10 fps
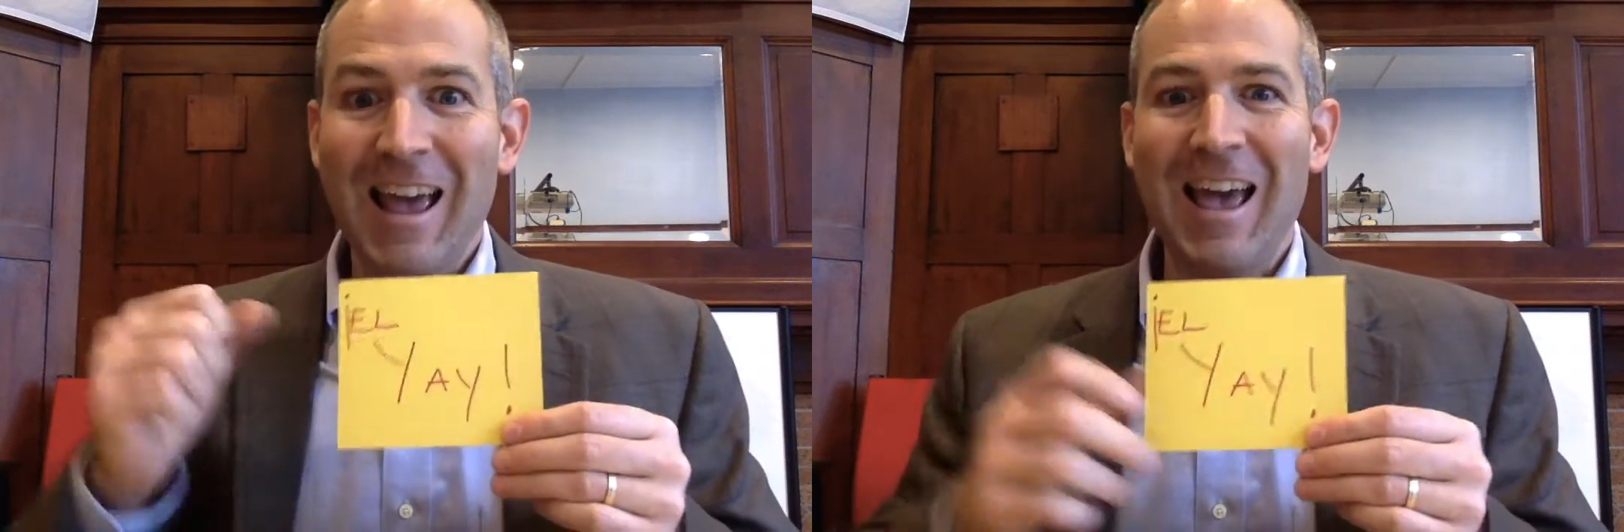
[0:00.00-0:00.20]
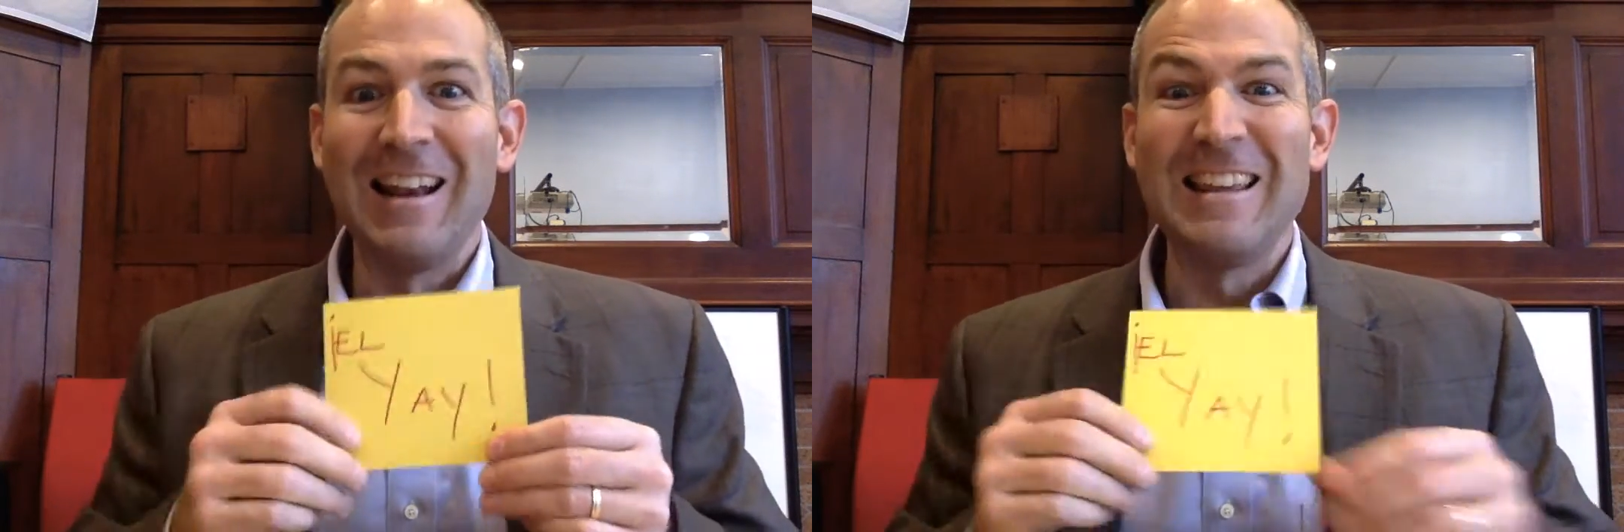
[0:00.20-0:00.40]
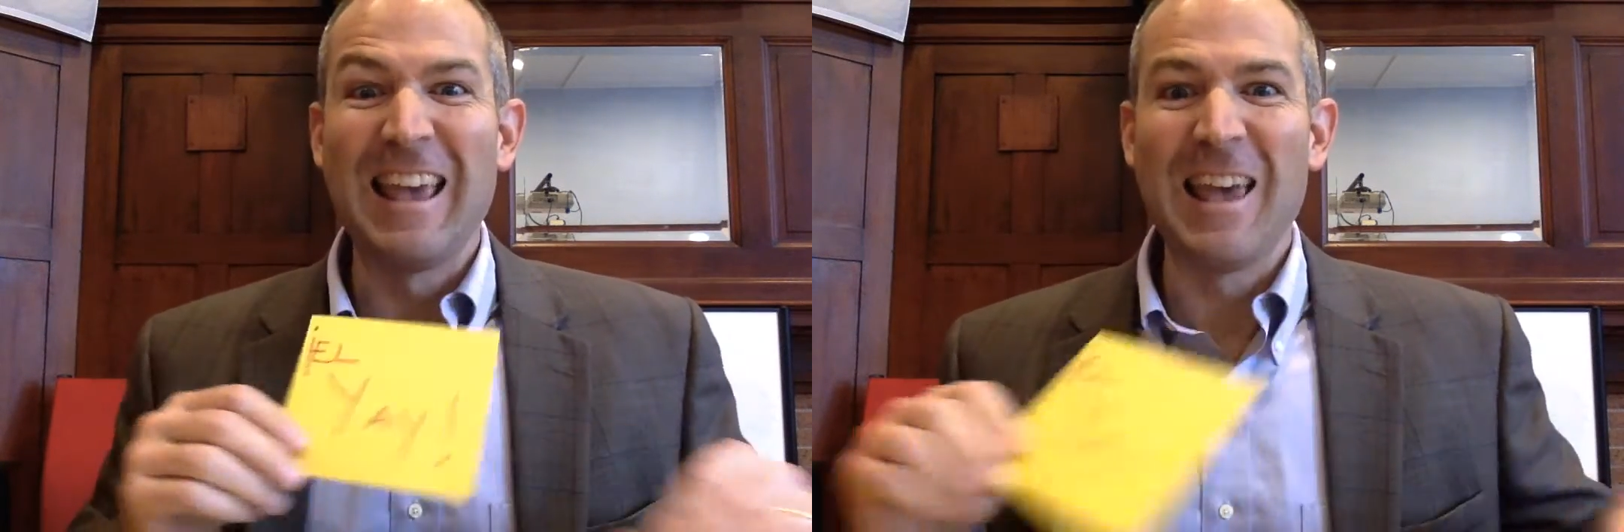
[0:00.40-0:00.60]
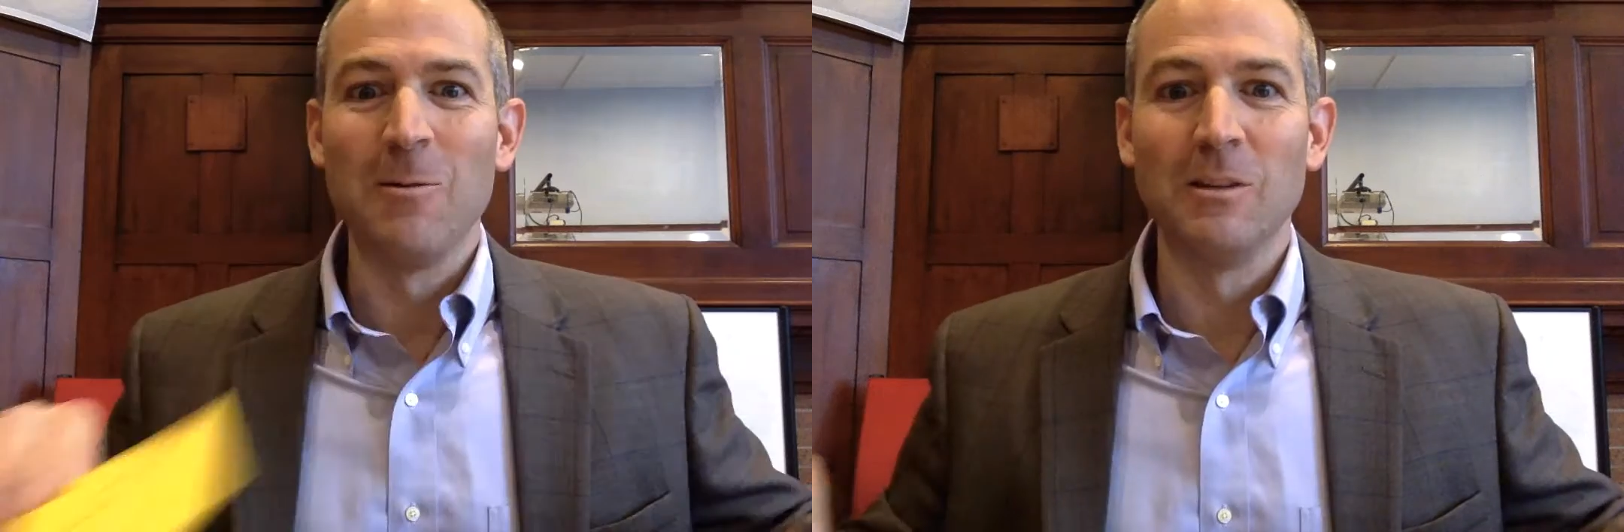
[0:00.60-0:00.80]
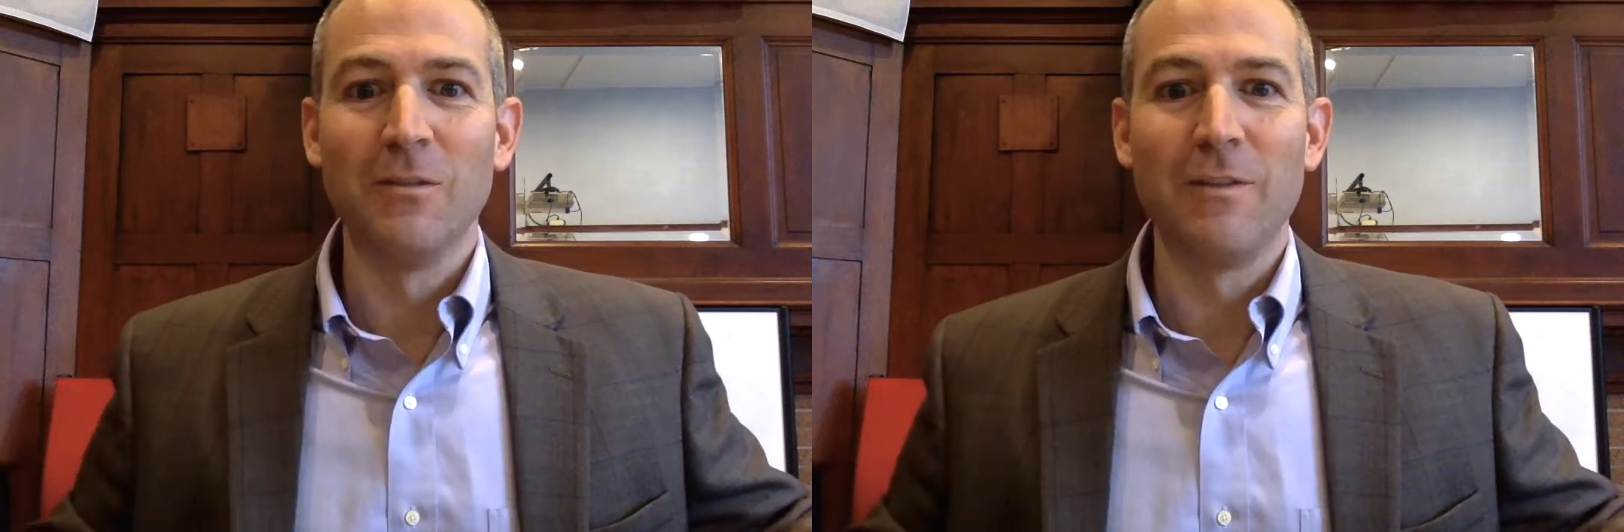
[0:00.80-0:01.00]
El ye
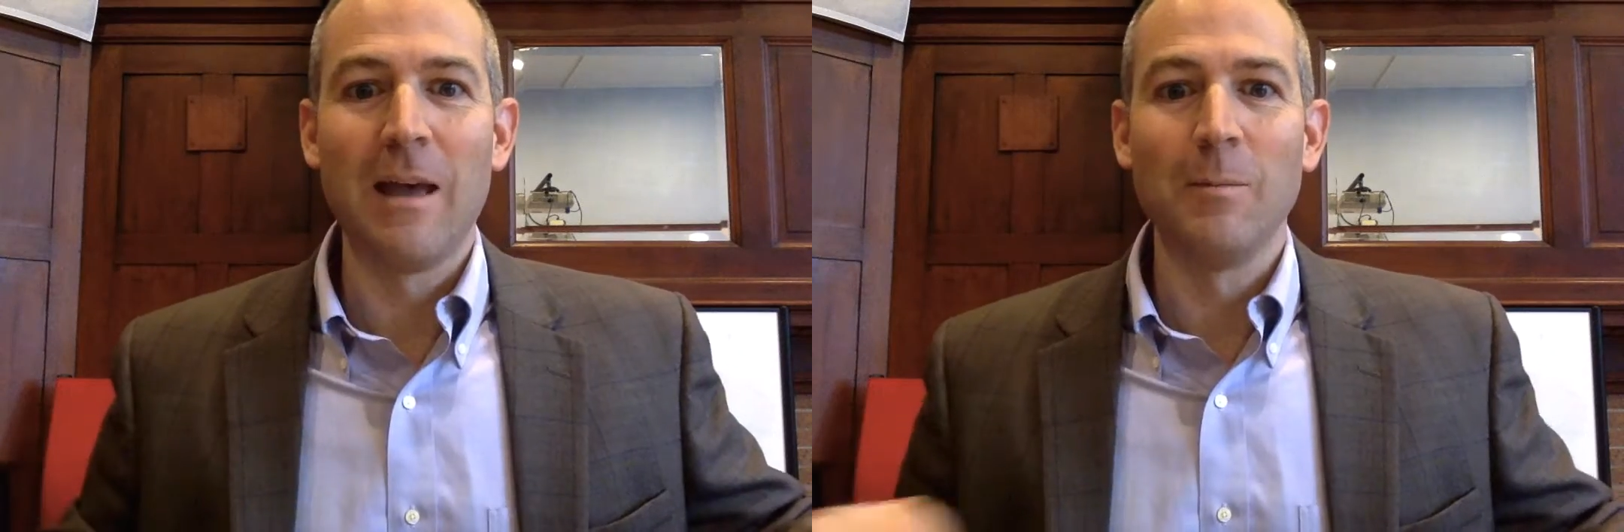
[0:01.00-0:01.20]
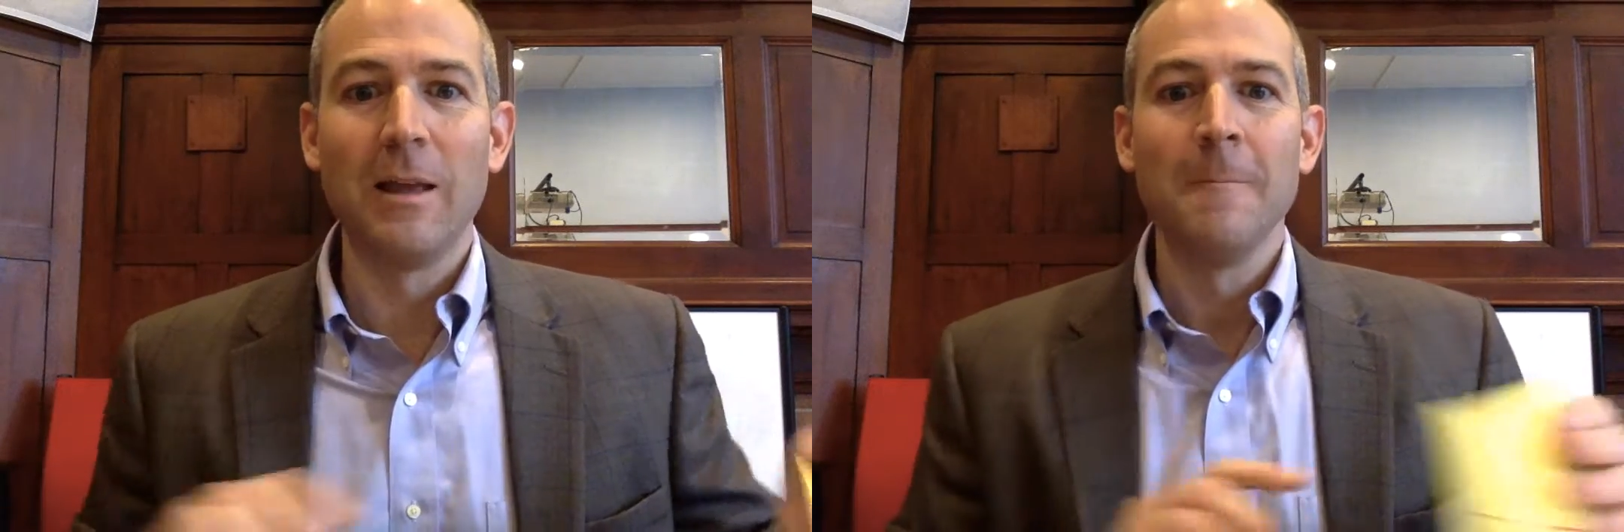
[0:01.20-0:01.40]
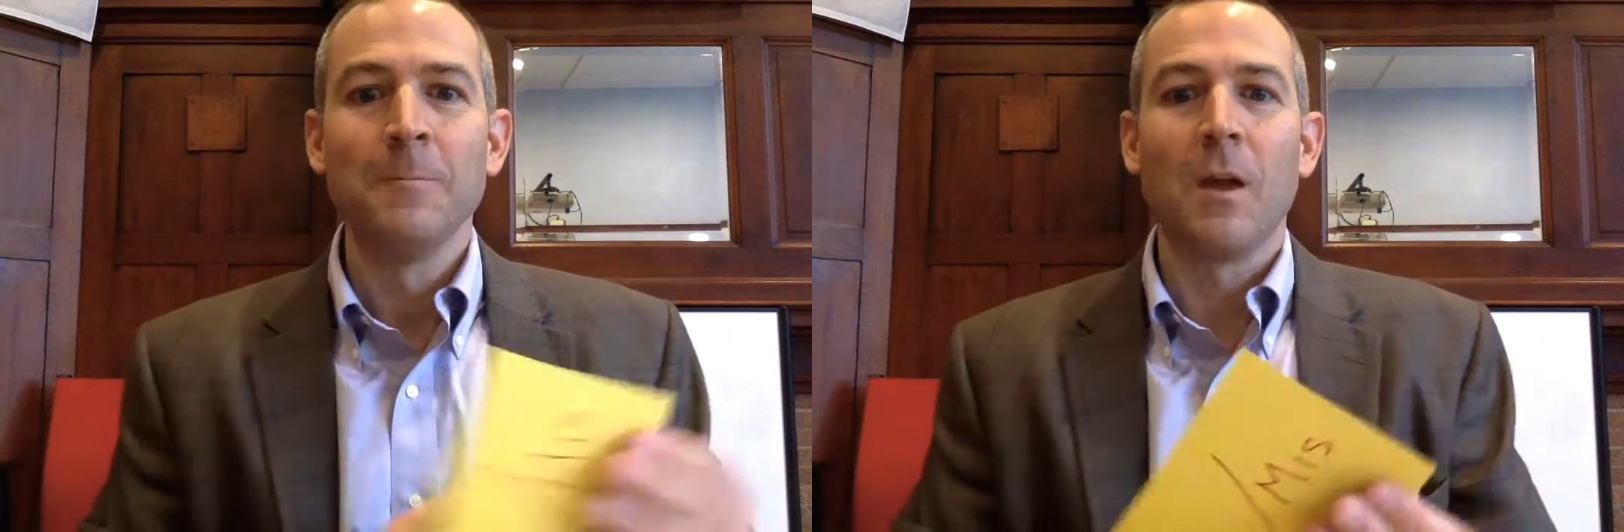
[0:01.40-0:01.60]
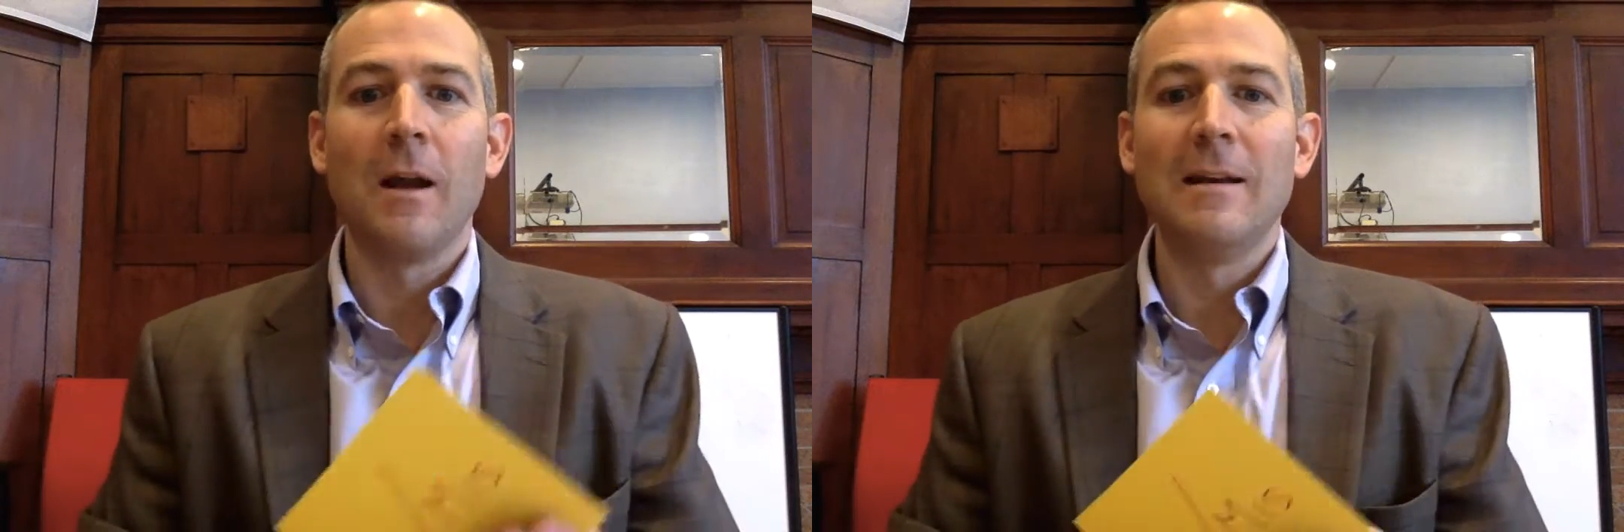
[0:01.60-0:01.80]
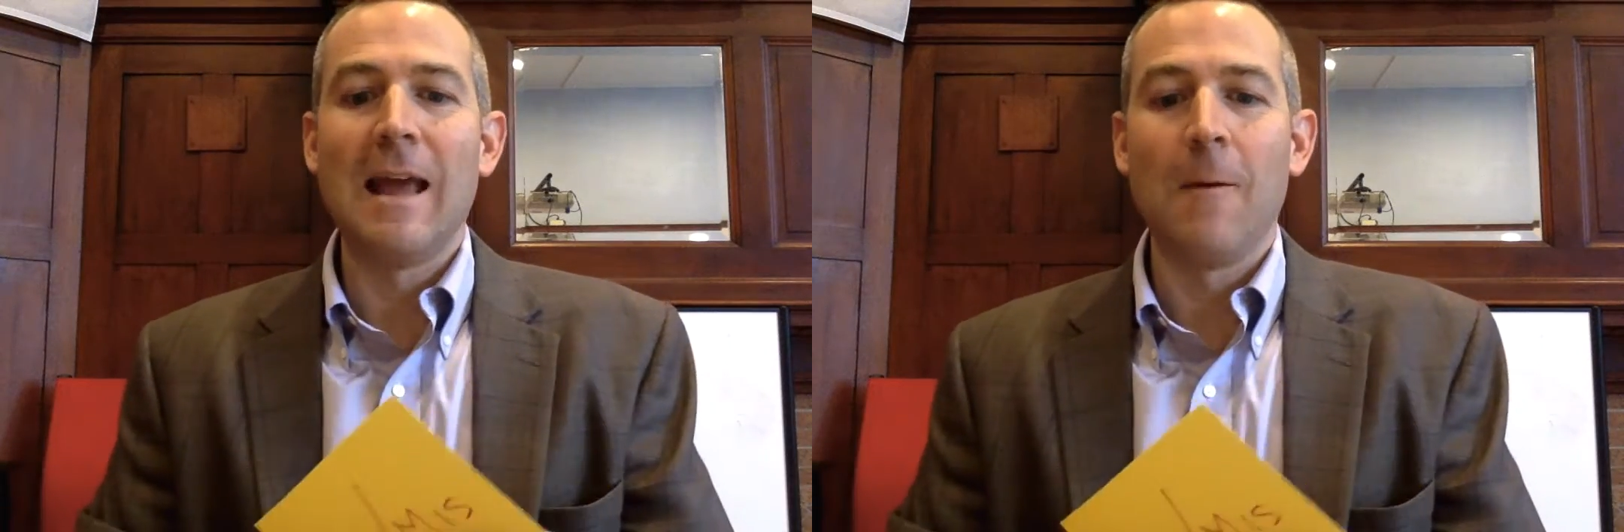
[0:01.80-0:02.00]
with the family,
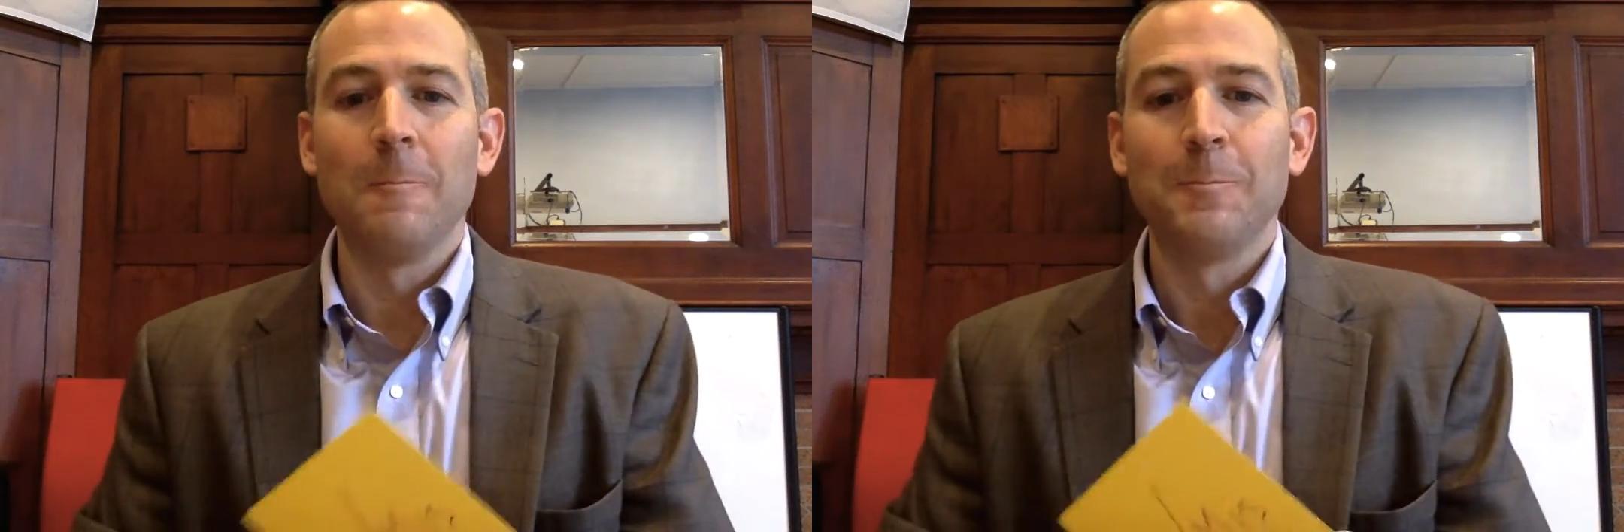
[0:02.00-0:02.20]
right? Now,